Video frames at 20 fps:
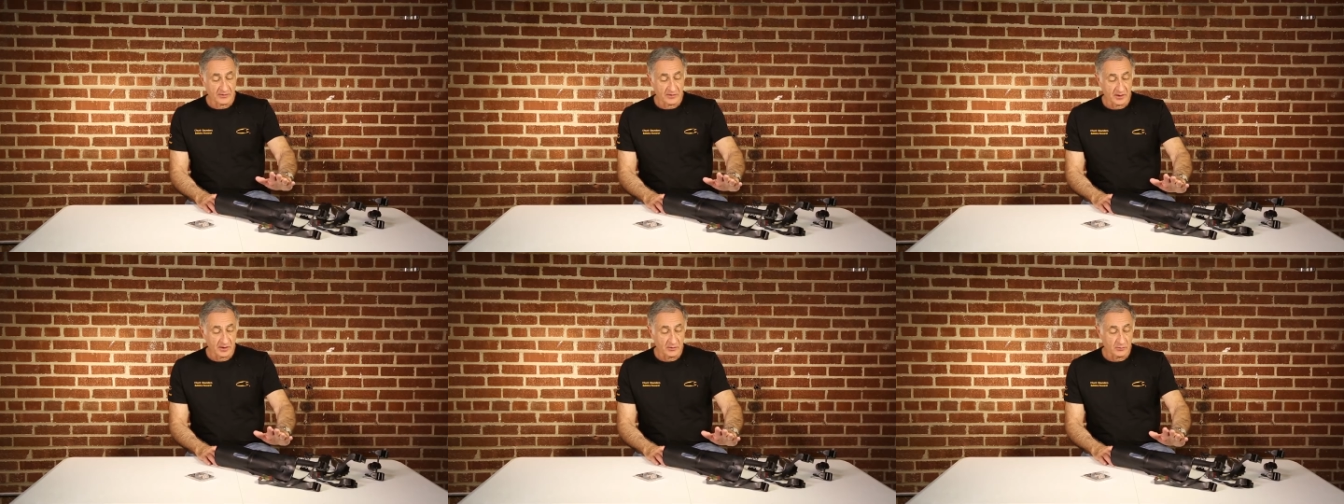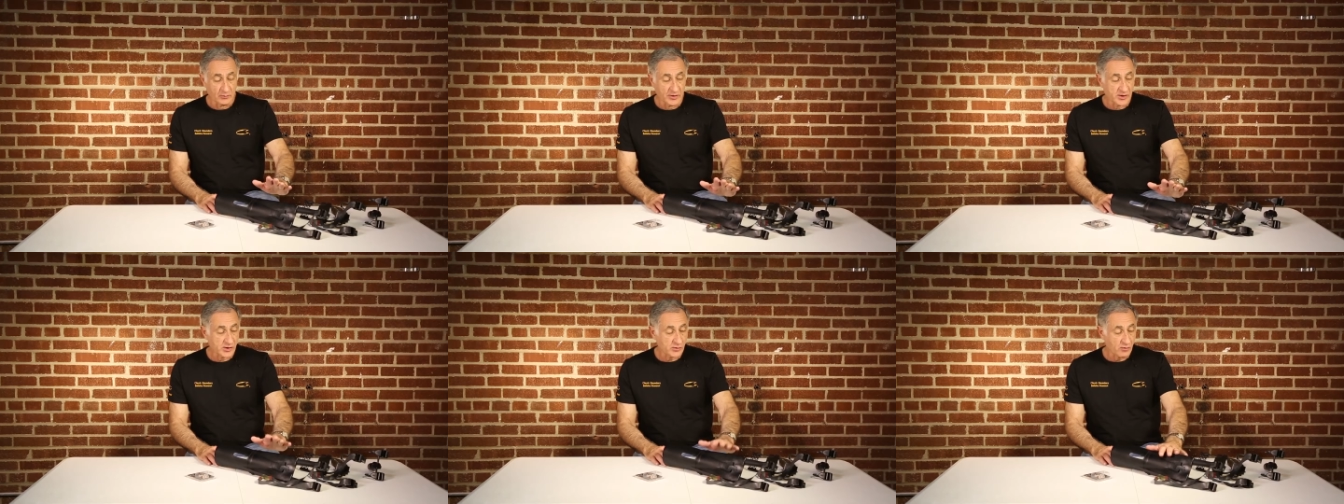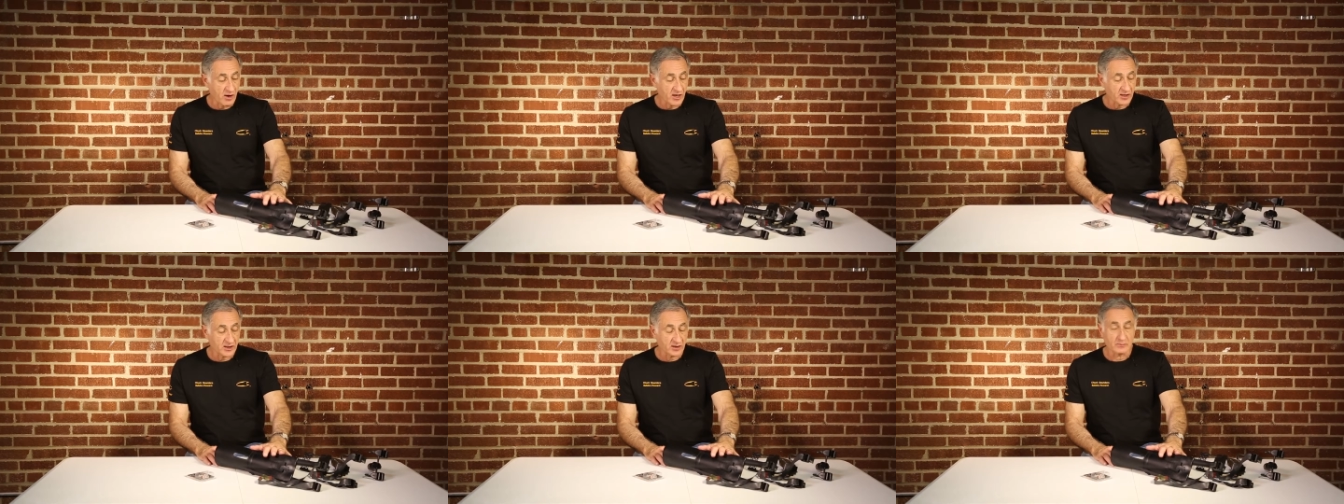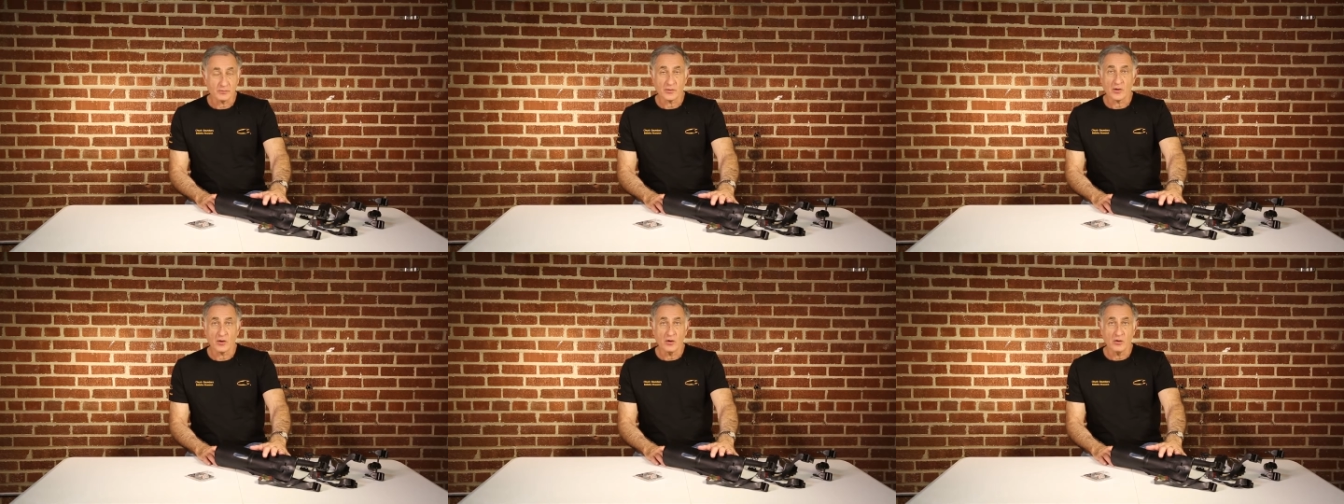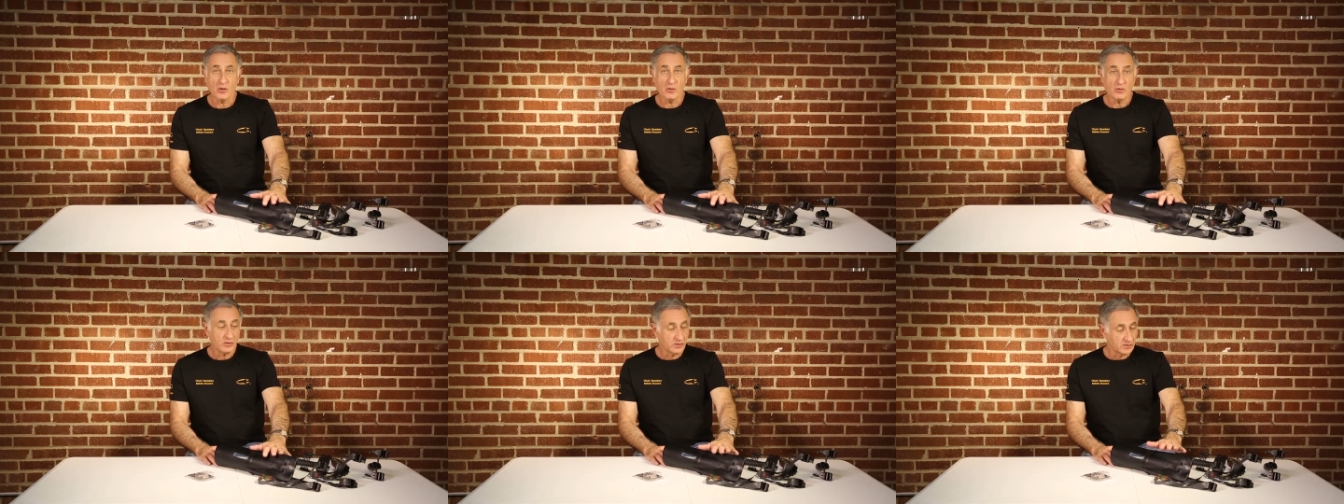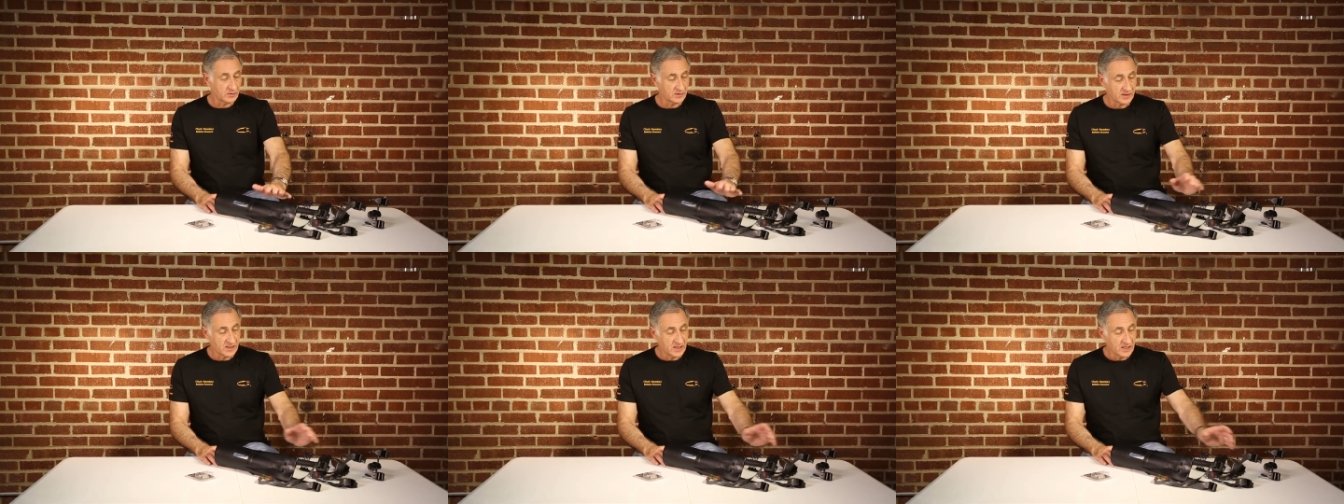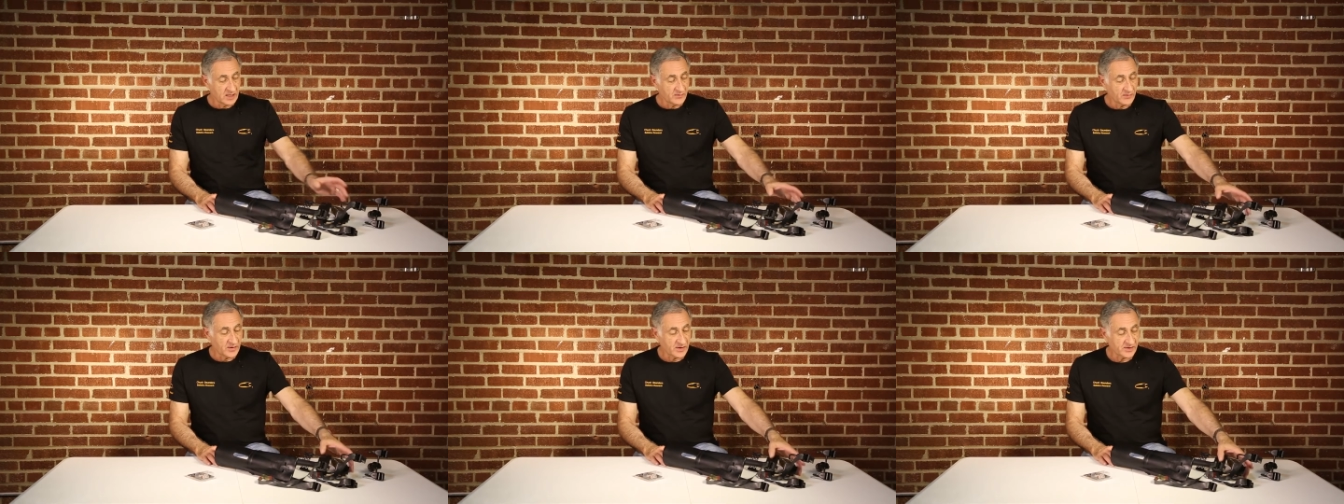the Wrist Rocket Pro.
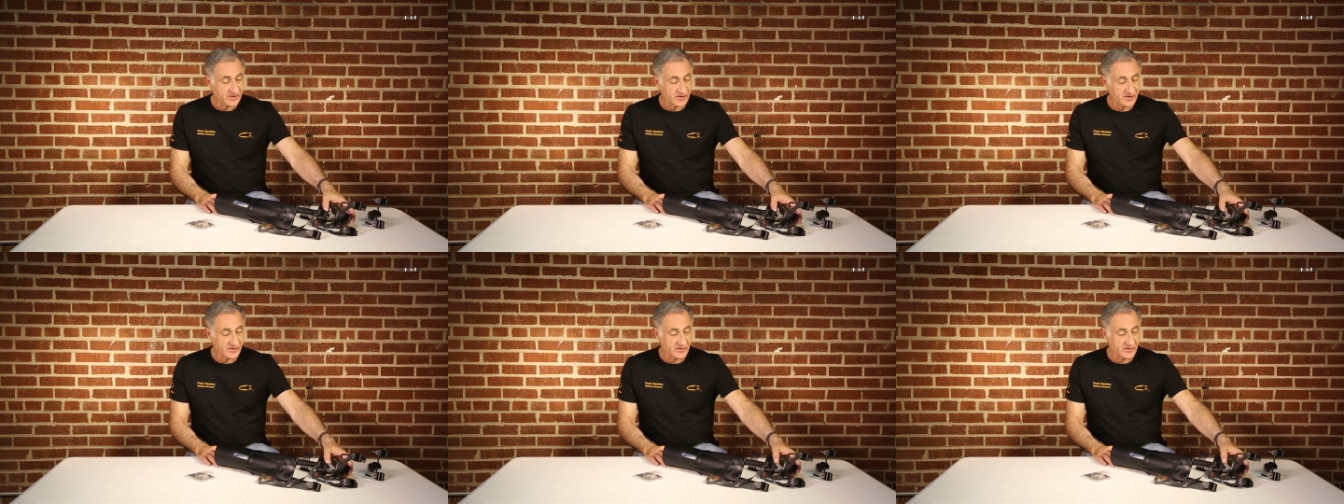This